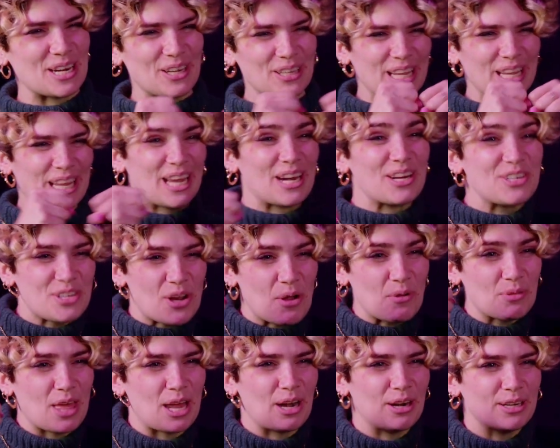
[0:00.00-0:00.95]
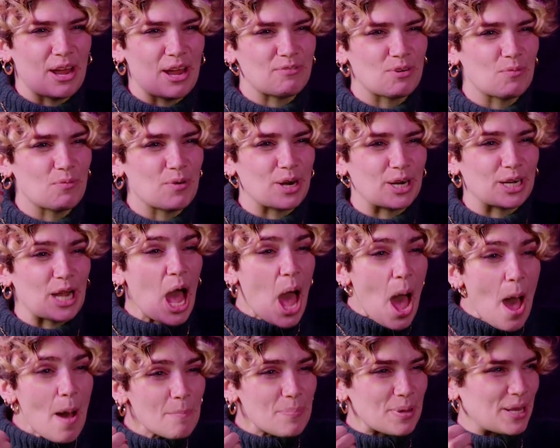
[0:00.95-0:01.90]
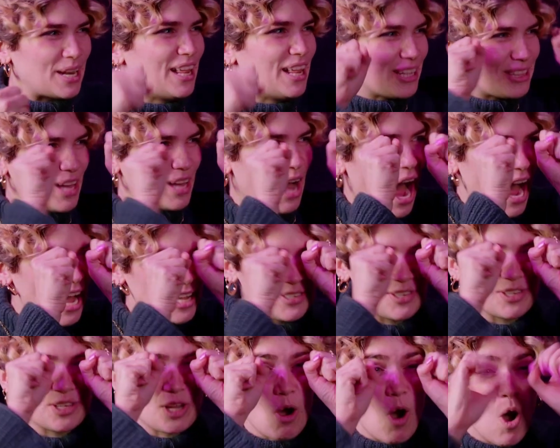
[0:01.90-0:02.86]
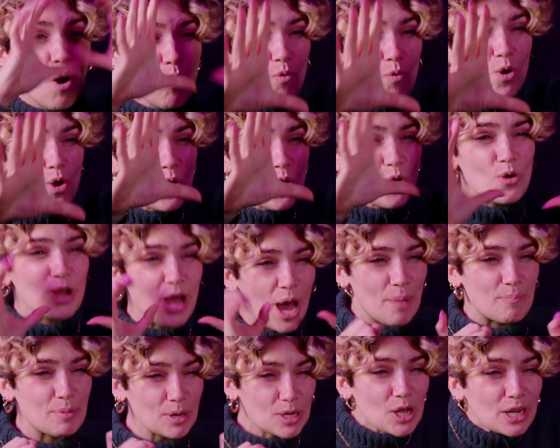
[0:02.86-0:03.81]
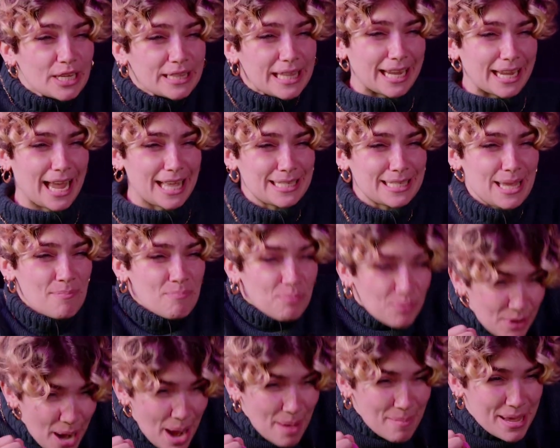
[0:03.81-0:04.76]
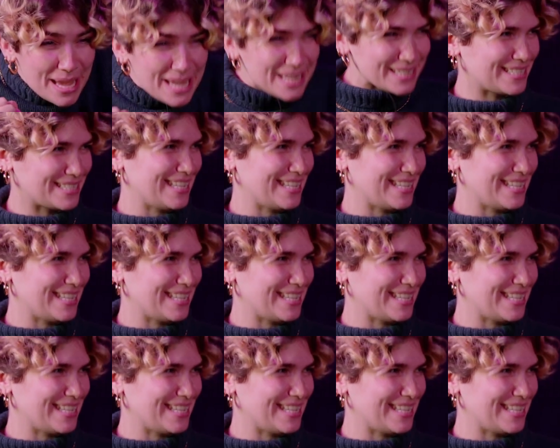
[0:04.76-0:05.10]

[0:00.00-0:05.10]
looking at a joke that'll never work. But like the eyes just go, ooh, but look at that goddamn premise.